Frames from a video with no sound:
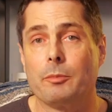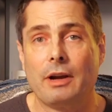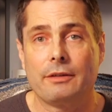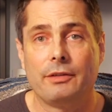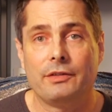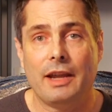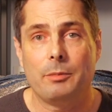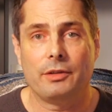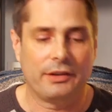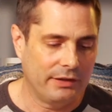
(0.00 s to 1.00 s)
the breakfast
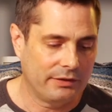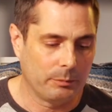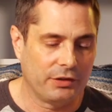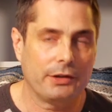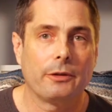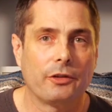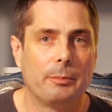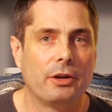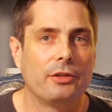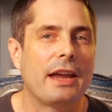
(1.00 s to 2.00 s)
table, they see some cereal
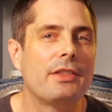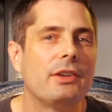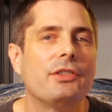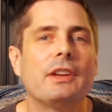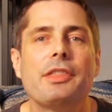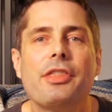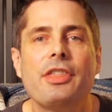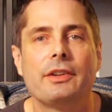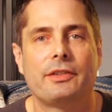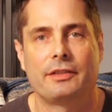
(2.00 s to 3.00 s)
spilled, and they see
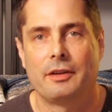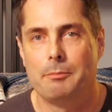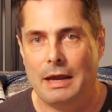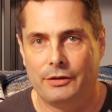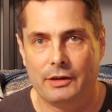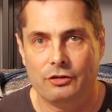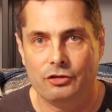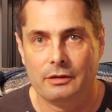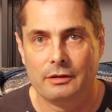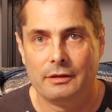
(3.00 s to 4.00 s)
this
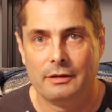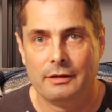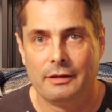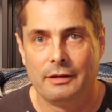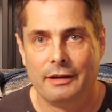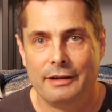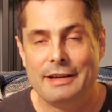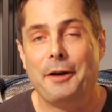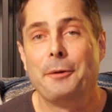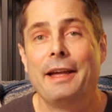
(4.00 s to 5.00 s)
message.
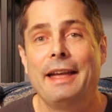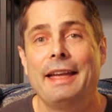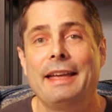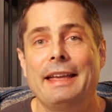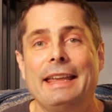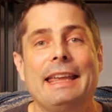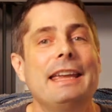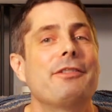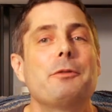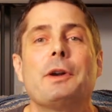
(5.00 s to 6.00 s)
Now,
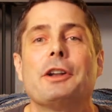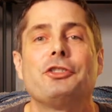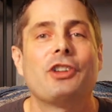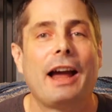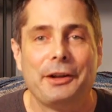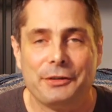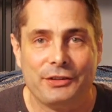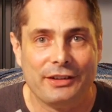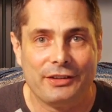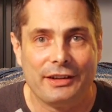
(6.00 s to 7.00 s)
even when a child
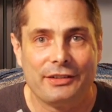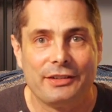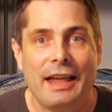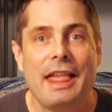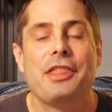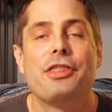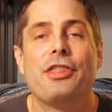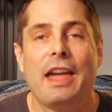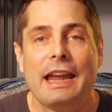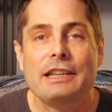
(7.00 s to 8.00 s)
sees this,
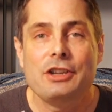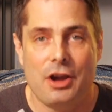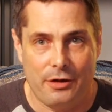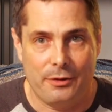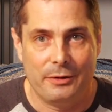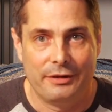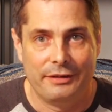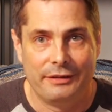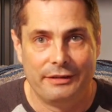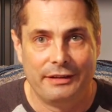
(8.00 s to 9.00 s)
they know
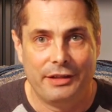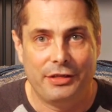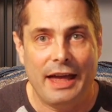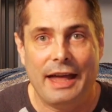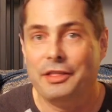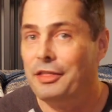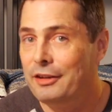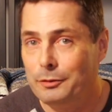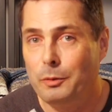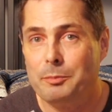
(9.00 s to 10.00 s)
that
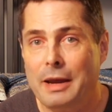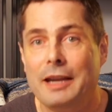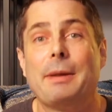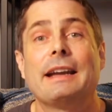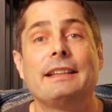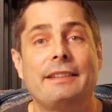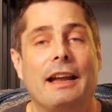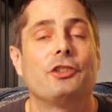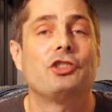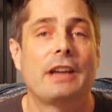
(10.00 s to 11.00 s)
this was made by an
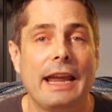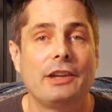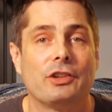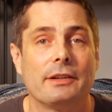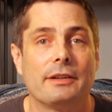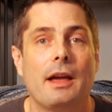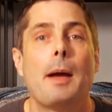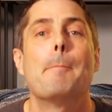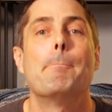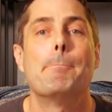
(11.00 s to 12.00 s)
intelligent agent,
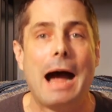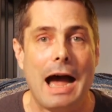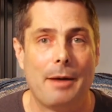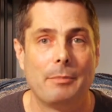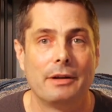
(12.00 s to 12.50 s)
mom.